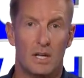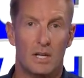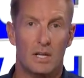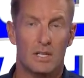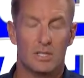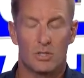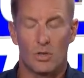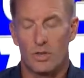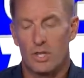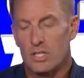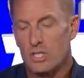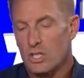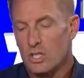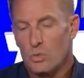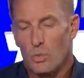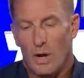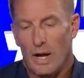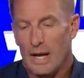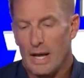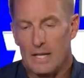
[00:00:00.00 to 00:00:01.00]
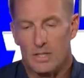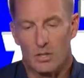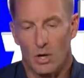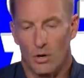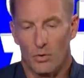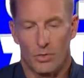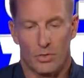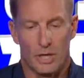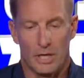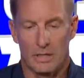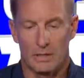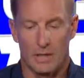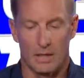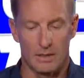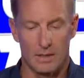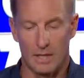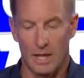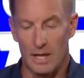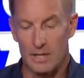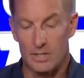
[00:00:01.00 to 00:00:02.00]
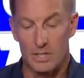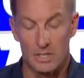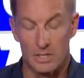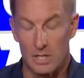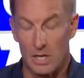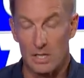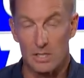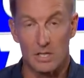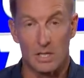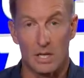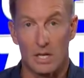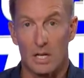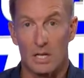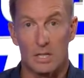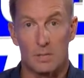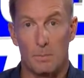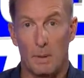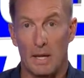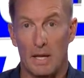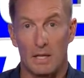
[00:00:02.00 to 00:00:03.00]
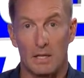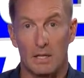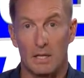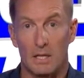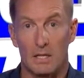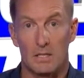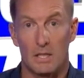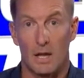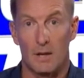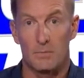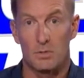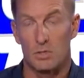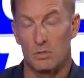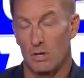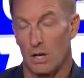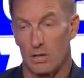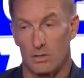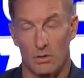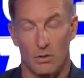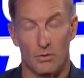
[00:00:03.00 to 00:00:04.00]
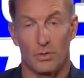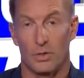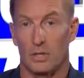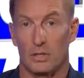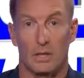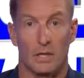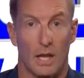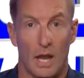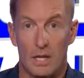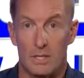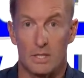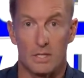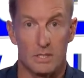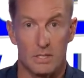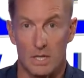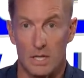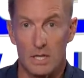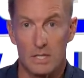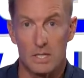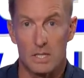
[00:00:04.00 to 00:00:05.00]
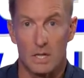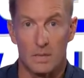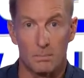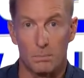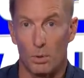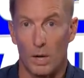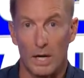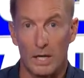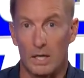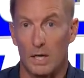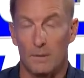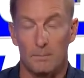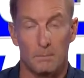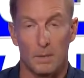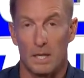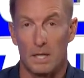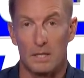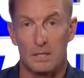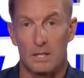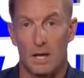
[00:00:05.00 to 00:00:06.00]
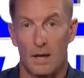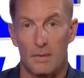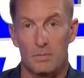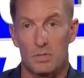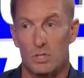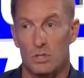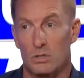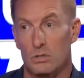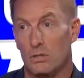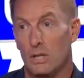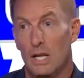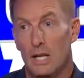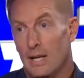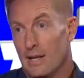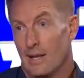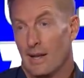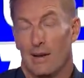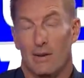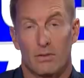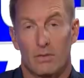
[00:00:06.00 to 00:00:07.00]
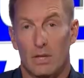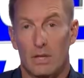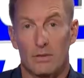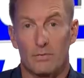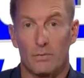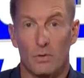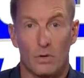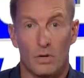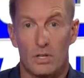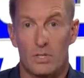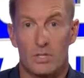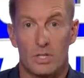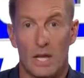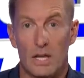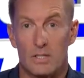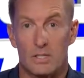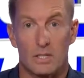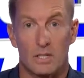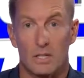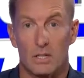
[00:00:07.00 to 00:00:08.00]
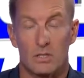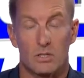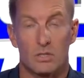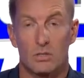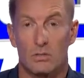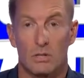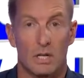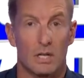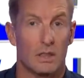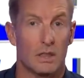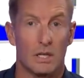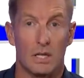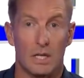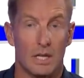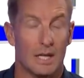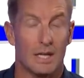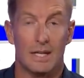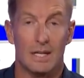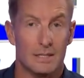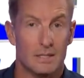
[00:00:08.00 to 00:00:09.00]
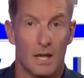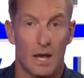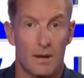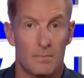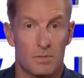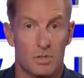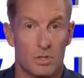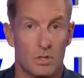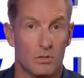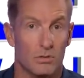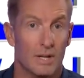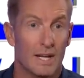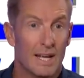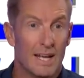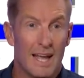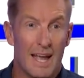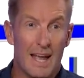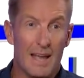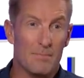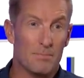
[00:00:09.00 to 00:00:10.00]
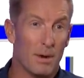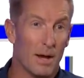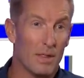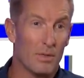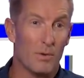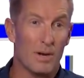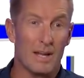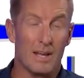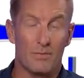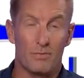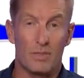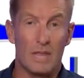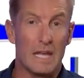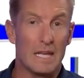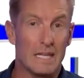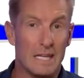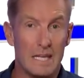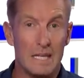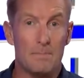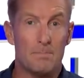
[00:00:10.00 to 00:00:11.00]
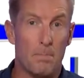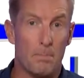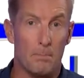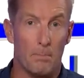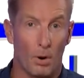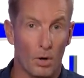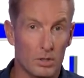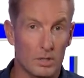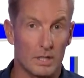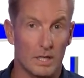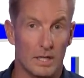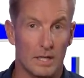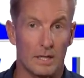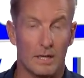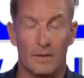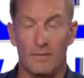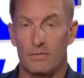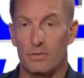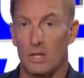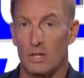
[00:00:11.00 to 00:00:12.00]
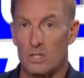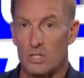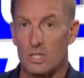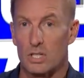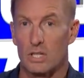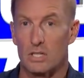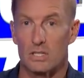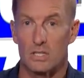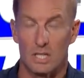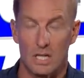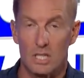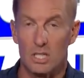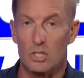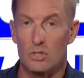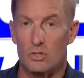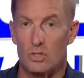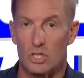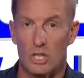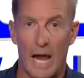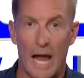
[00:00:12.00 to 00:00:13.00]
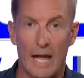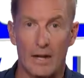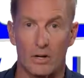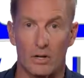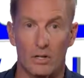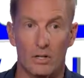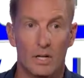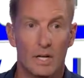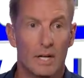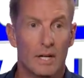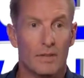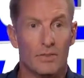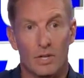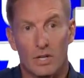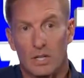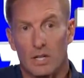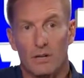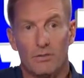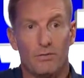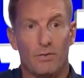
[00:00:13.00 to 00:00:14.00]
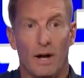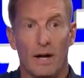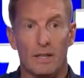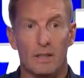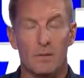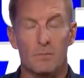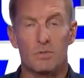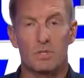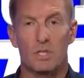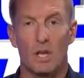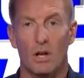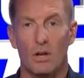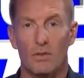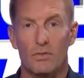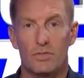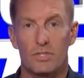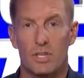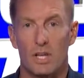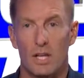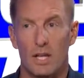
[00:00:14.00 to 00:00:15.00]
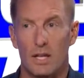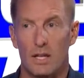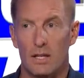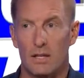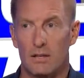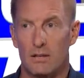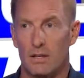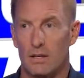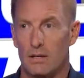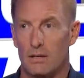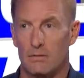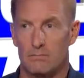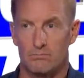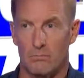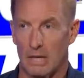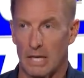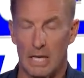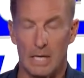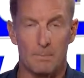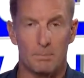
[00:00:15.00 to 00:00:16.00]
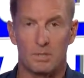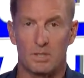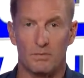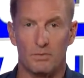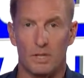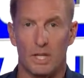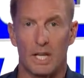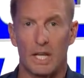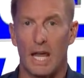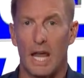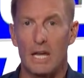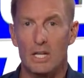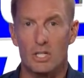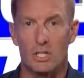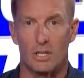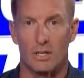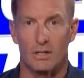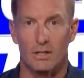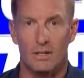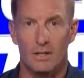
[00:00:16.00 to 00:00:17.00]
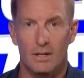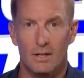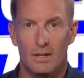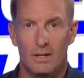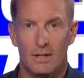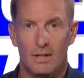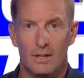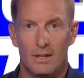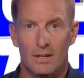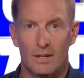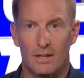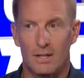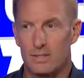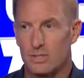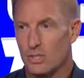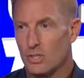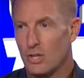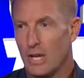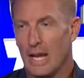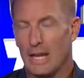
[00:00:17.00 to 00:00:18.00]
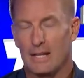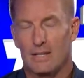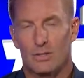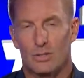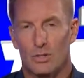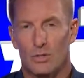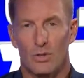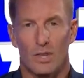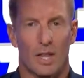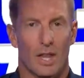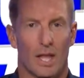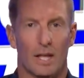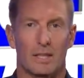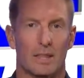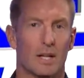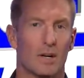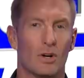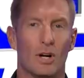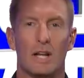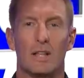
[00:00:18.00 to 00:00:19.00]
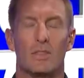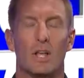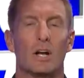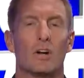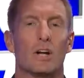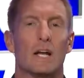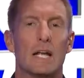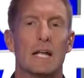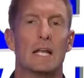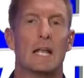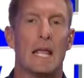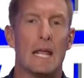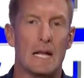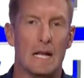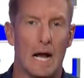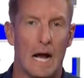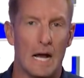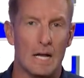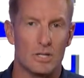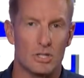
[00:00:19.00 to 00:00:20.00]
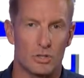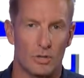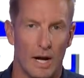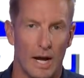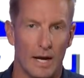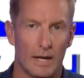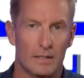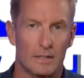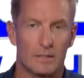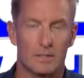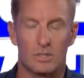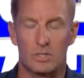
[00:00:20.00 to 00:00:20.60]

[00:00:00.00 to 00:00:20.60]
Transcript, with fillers: So this is why I don't think that the SEC is going to expand anytime soon. I don't think the ACC is going to break up anytime soon. And I don't think Florida State's going to do anything anytime soon. And by the way, if they keep barking and if there's continued chatter, they're going to find themselves in heaps of litigation. Because you can't do that. Like, they're in a contract.